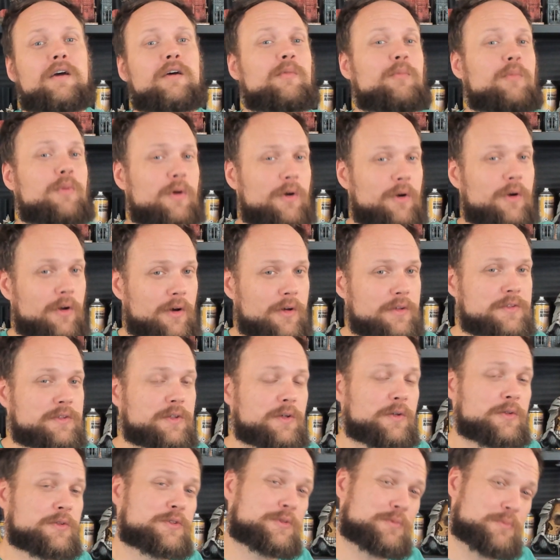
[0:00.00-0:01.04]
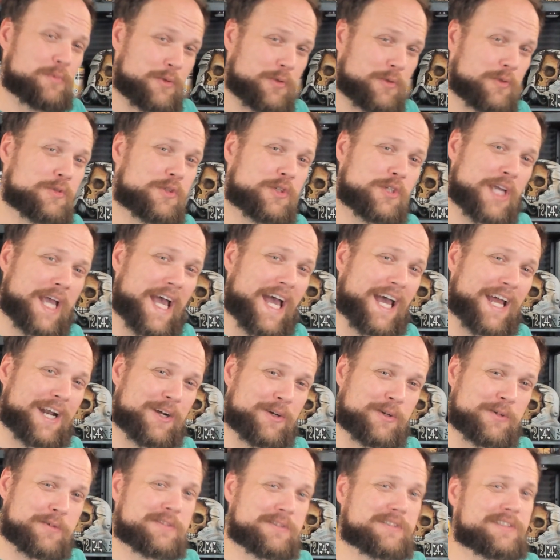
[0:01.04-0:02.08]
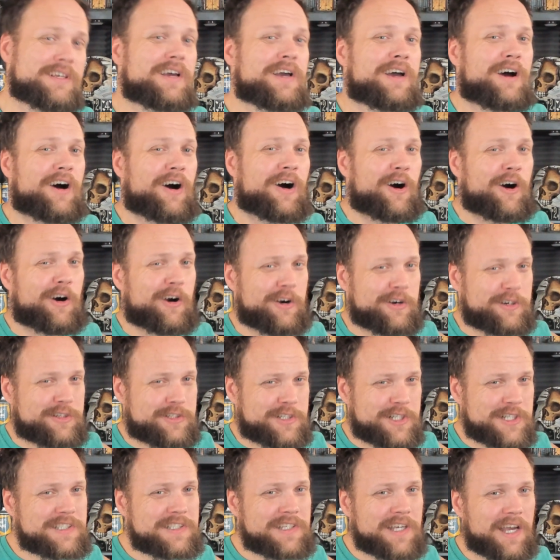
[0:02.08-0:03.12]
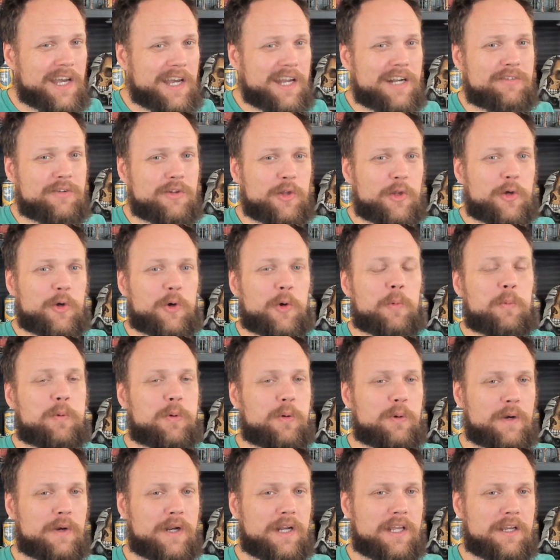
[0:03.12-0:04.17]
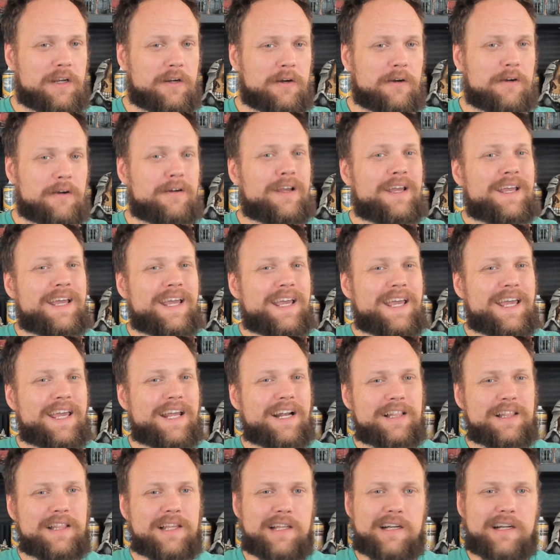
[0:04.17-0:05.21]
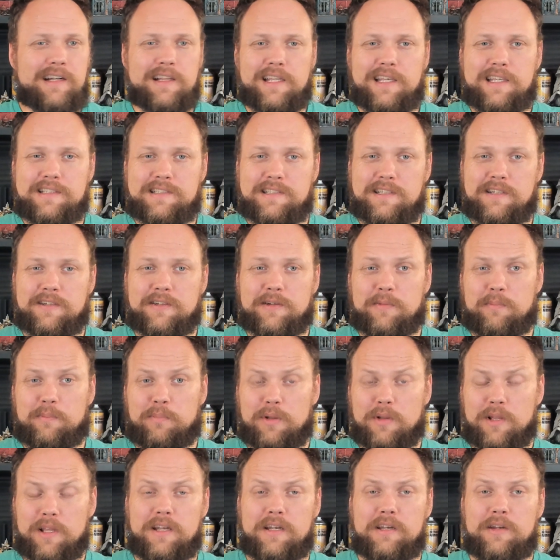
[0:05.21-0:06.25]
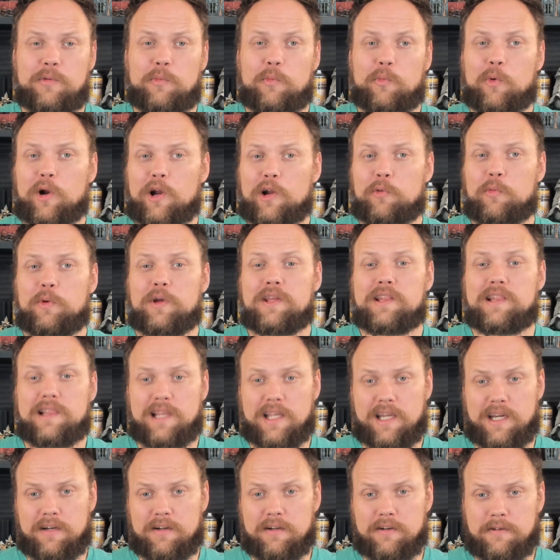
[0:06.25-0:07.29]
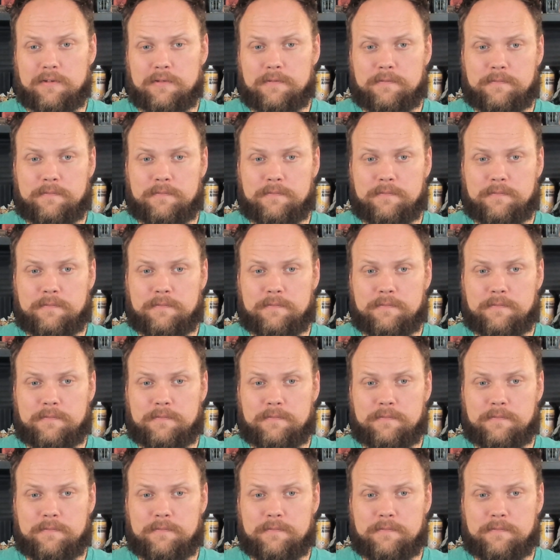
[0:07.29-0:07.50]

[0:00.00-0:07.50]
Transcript: but also smooth shadows are just kind of a little prettier and a little easier to blend and work with later.